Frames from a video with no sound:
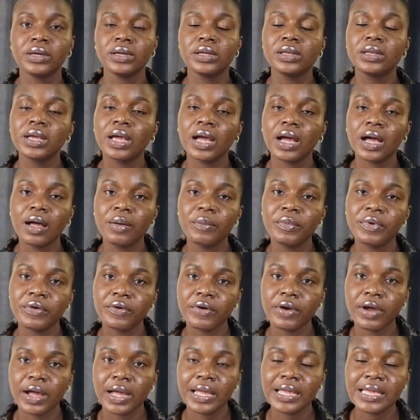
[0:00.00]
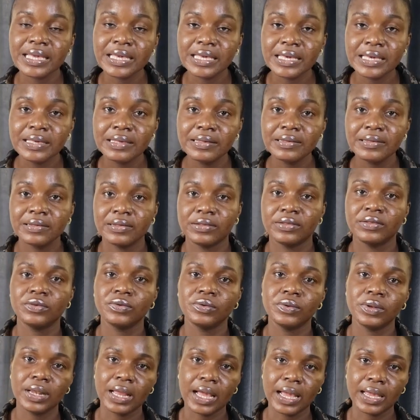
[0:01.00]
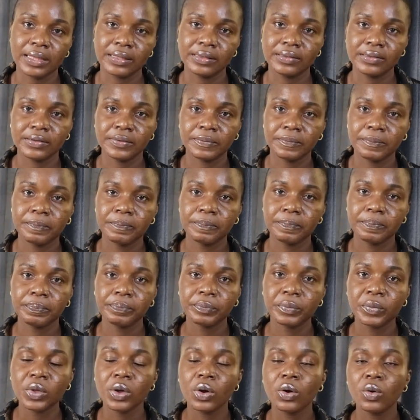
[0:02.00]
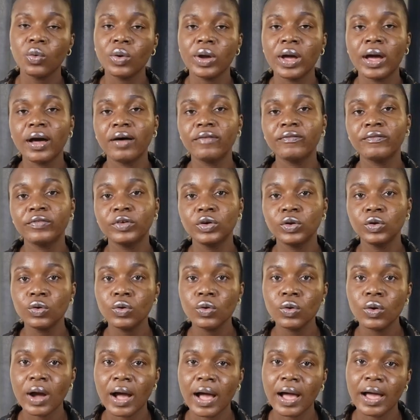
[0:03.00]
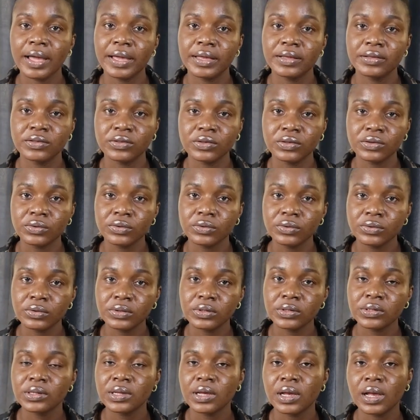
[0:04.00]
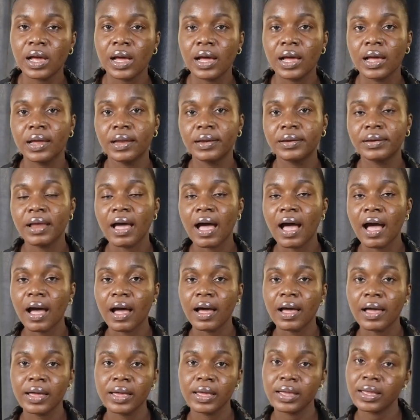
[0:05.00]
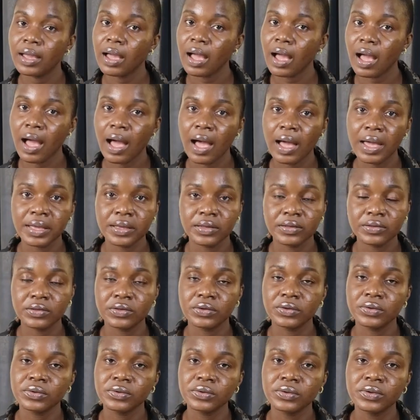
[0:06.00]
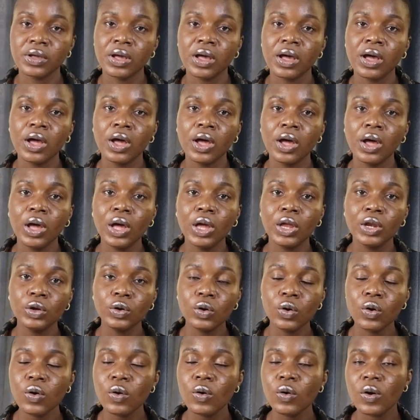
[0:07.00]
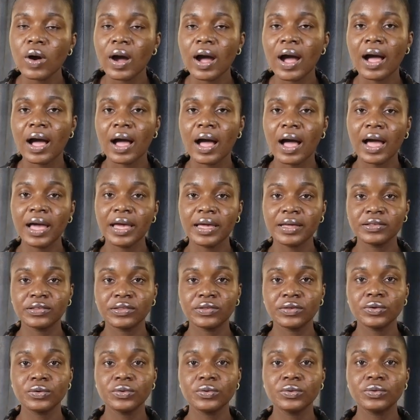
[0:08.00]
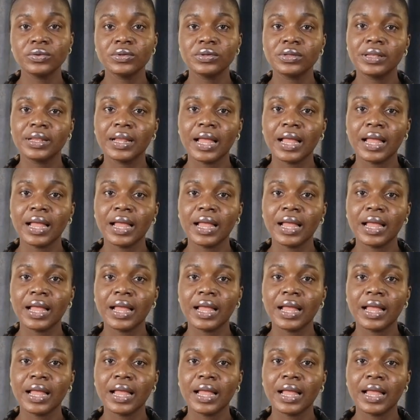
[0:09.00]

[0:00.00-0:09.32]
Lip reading: the camera is to light. We have low ISOs and high ISO. Low ISOs